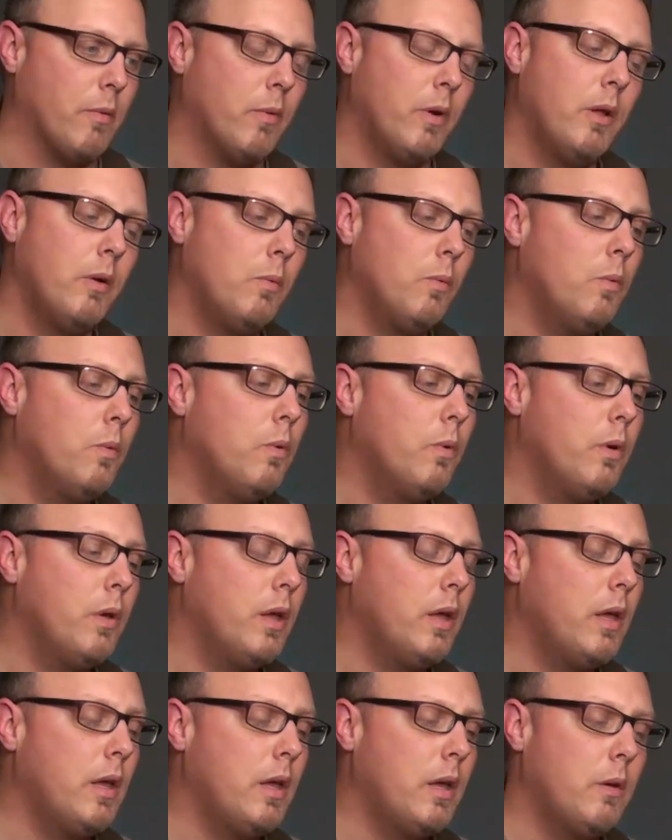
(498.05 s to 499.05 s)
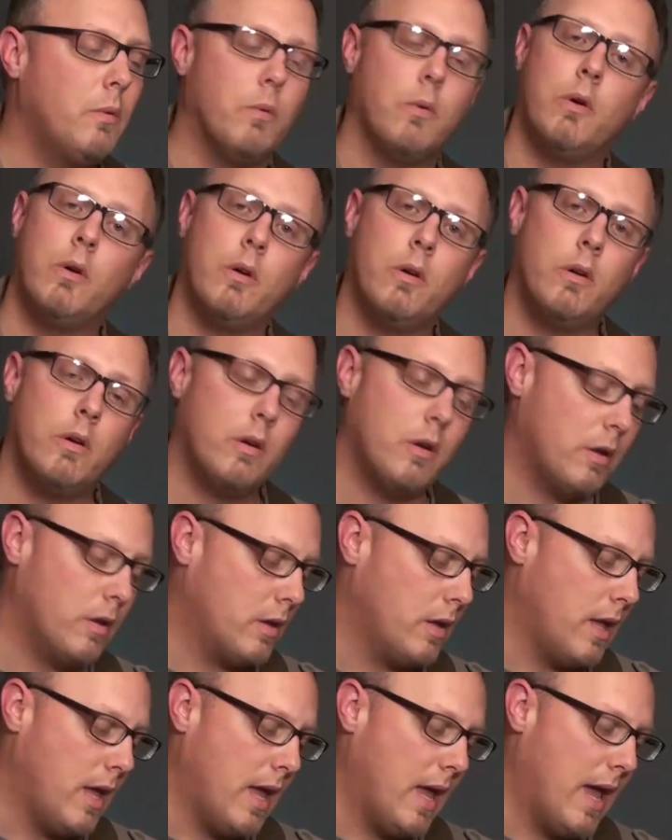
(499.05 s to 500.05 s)
When we
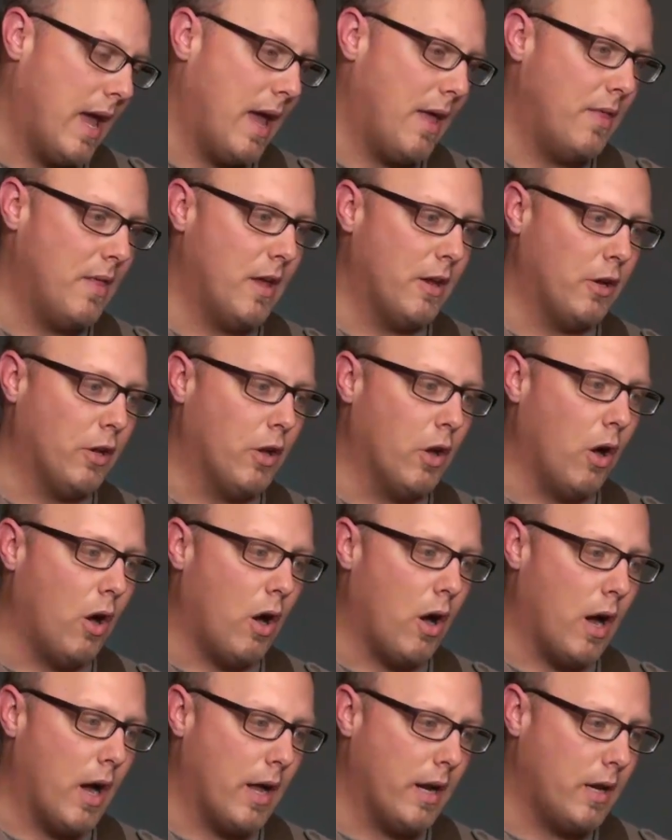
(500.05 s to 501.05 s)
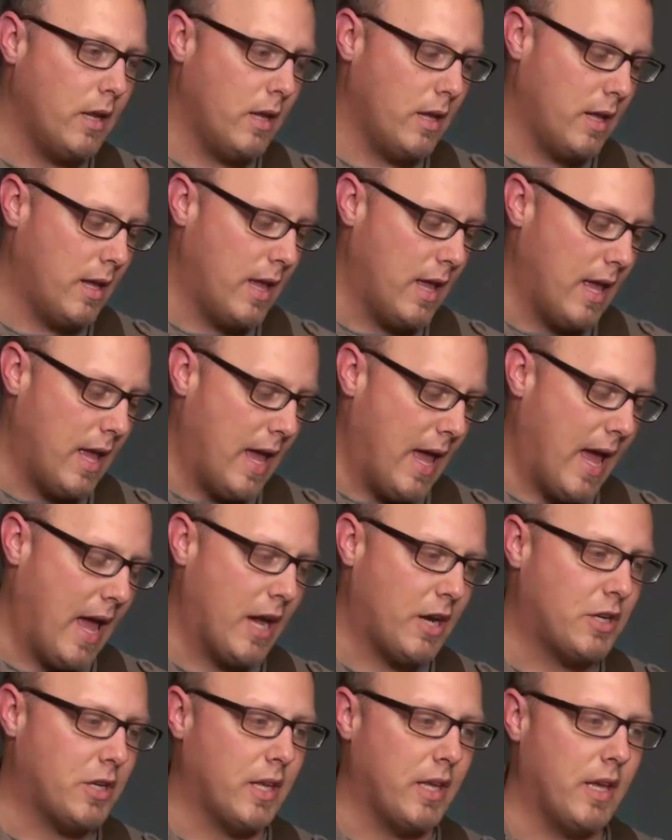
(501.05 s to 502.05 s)
were, and then gone
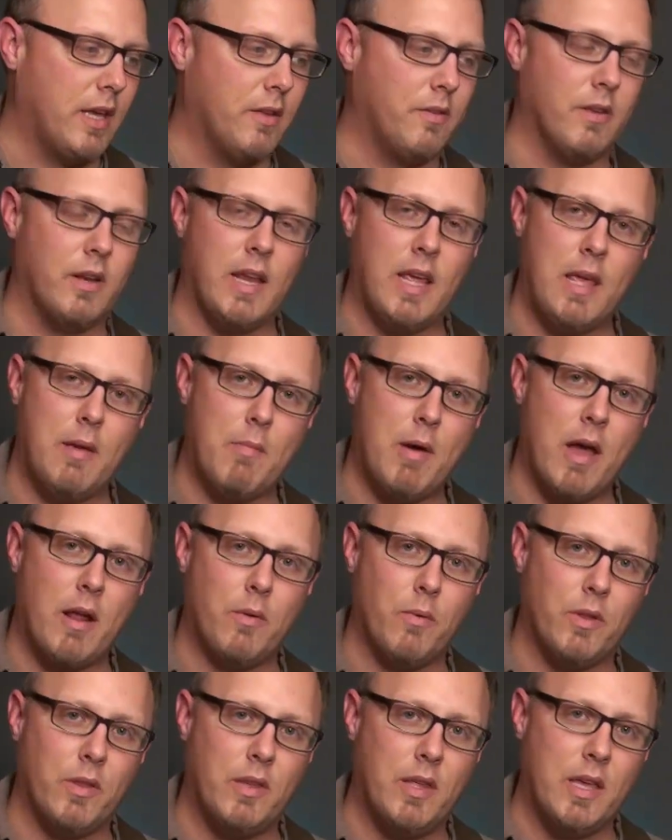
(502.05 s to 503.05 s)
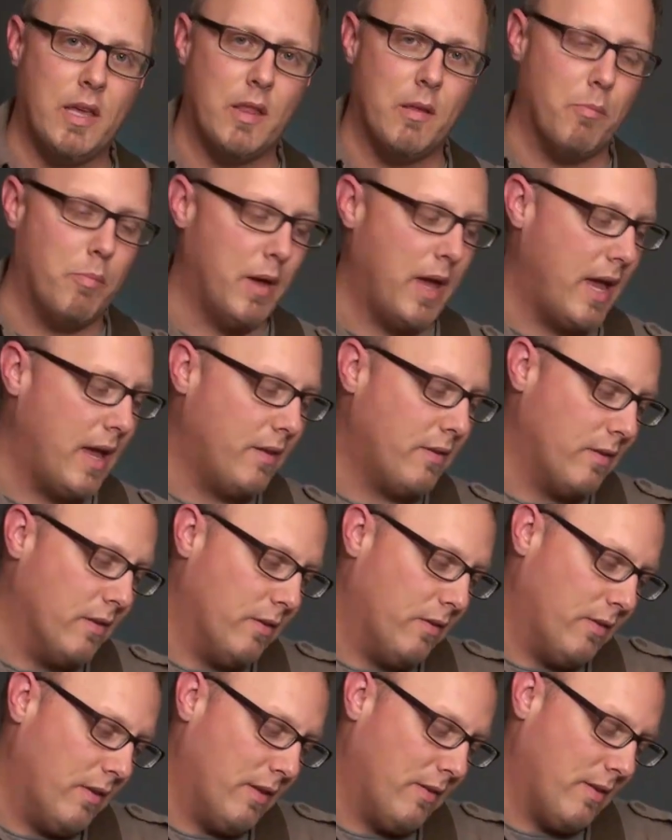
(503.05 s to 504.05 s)
actually is an E minor with D in the bass,
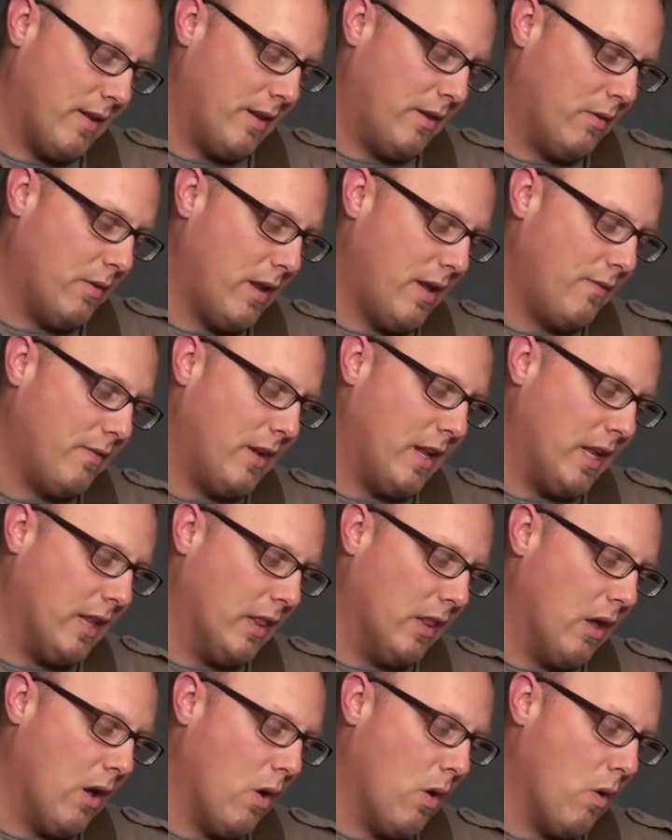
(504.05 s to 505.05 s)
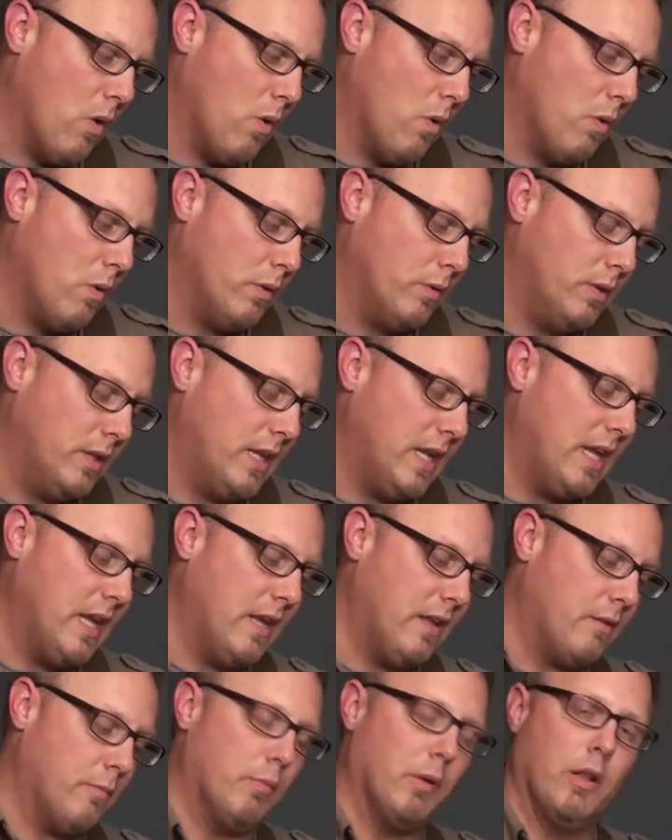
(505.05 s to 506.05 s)
and since I don't have any low
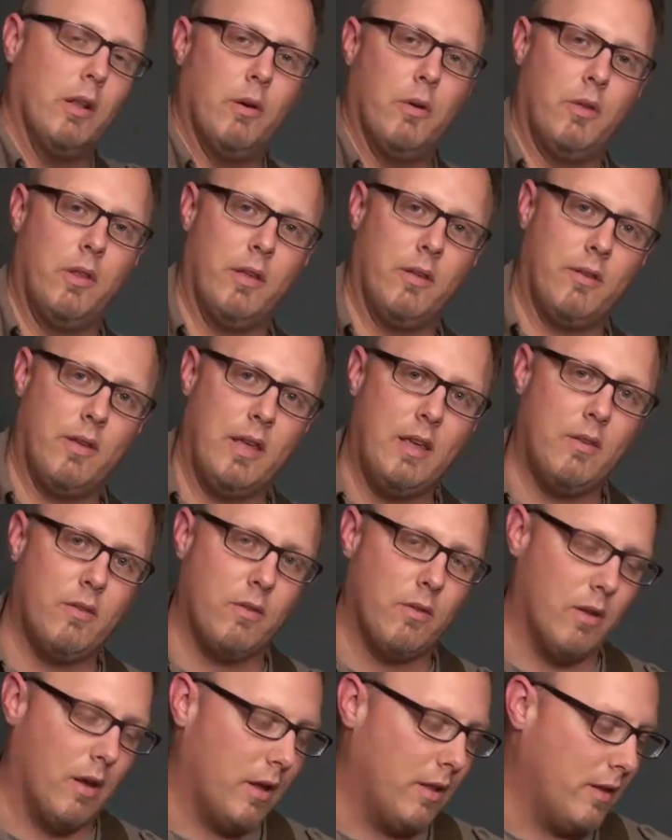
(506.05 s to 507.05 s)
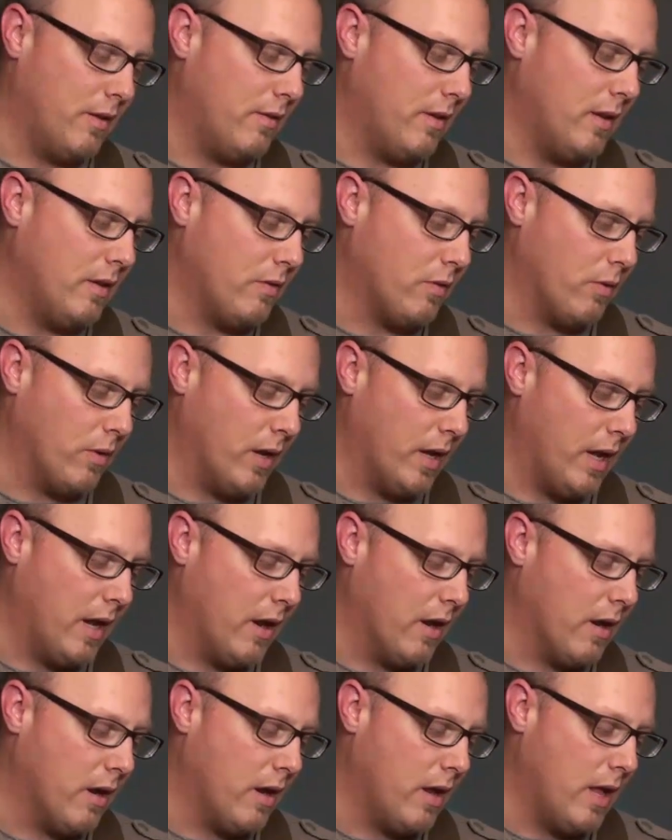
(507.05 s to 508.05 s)
Ds below this E, on this E string
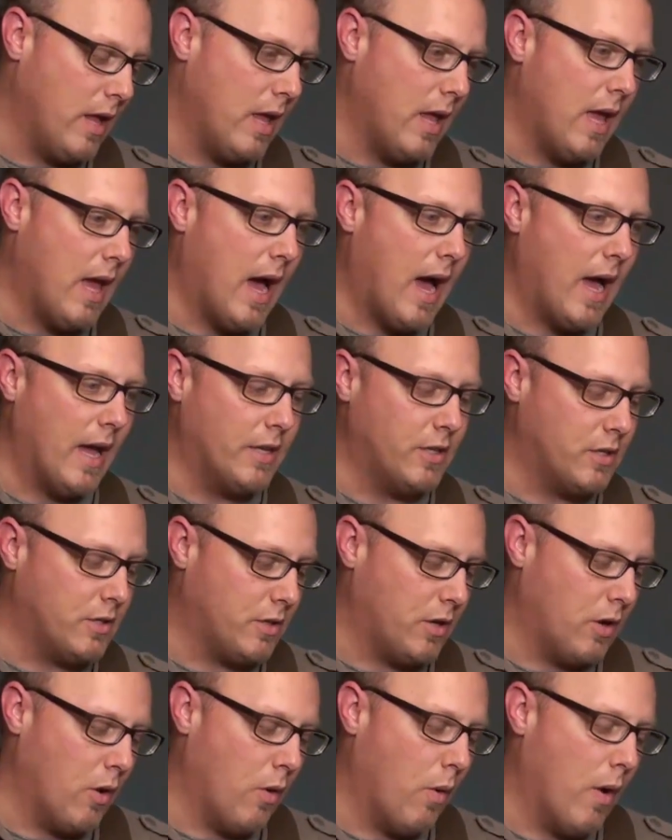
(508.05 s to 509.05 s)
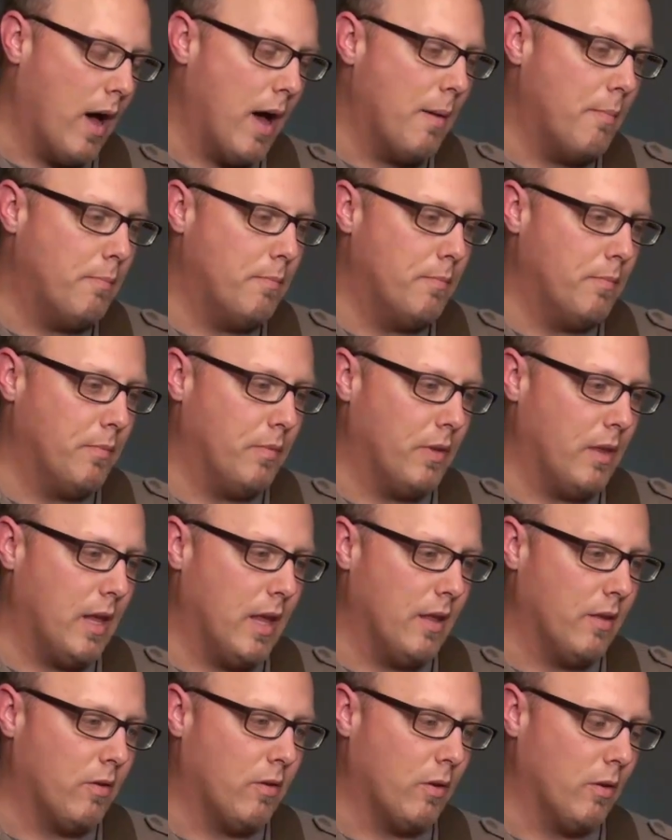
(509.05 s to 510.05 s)
here, I just go up,
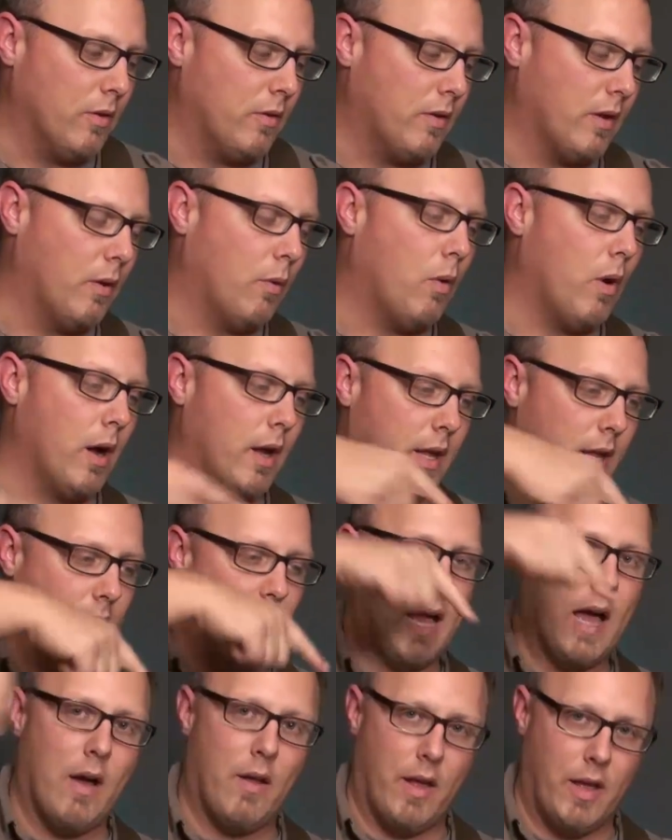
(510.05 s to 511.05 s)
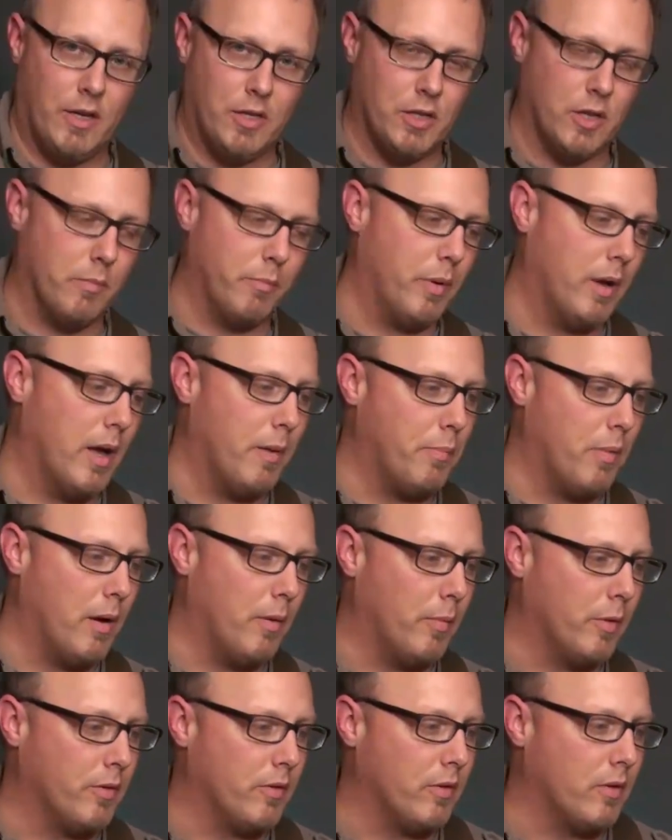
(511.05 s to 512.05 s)
and so instead of walking down, I jump up
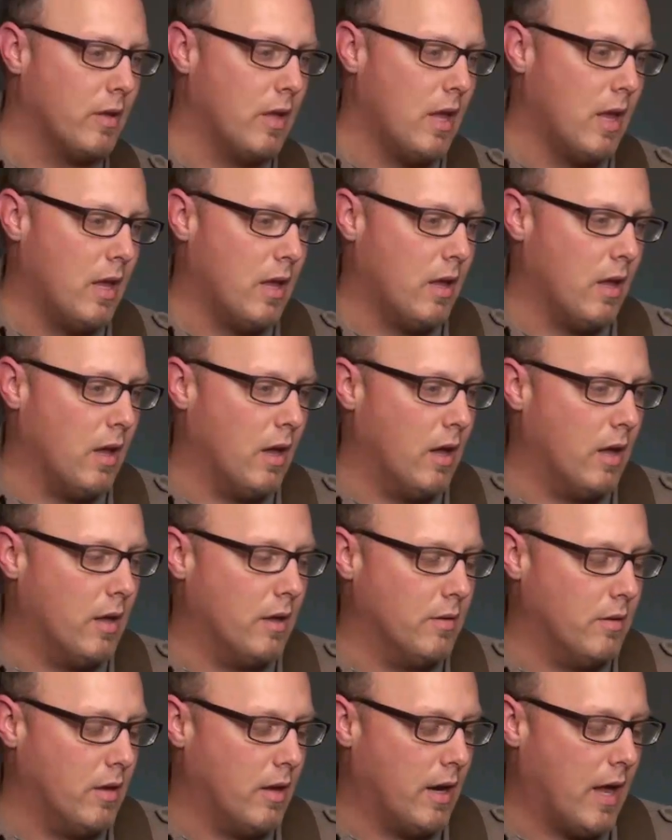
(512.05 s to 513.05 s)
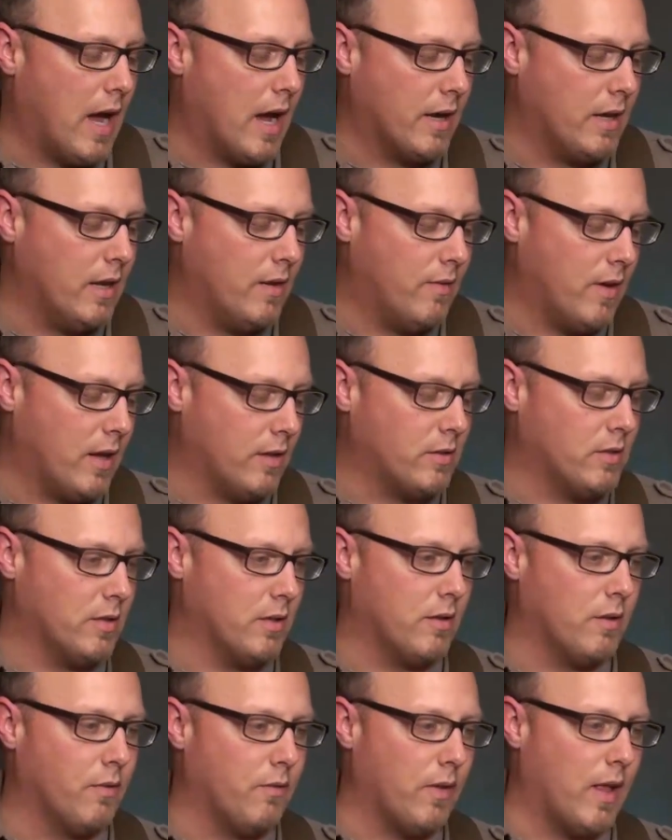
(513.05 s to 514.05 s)
almost an octave, actually
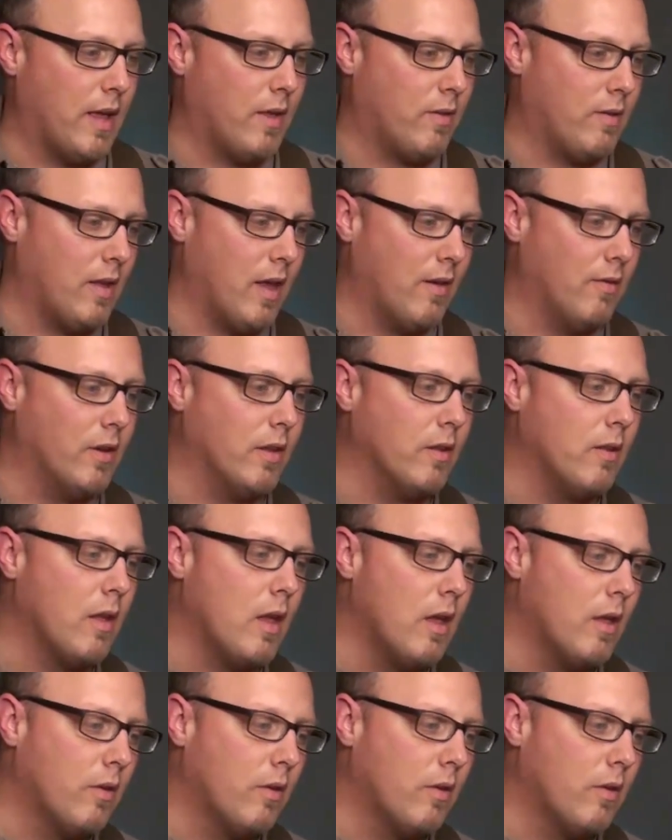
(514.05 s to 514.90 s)
it's a flat 7.